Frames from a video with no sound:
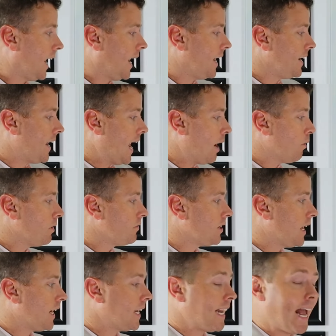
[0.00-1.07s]
and now we've
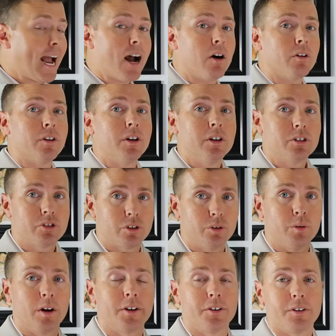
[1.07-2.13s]
taken out
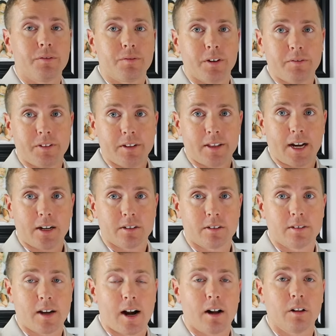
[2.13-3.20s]

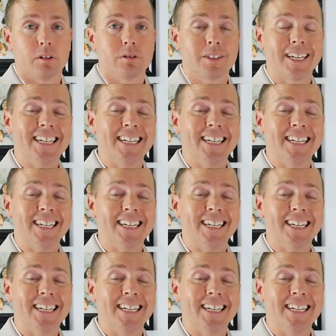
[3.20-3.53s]
$250,000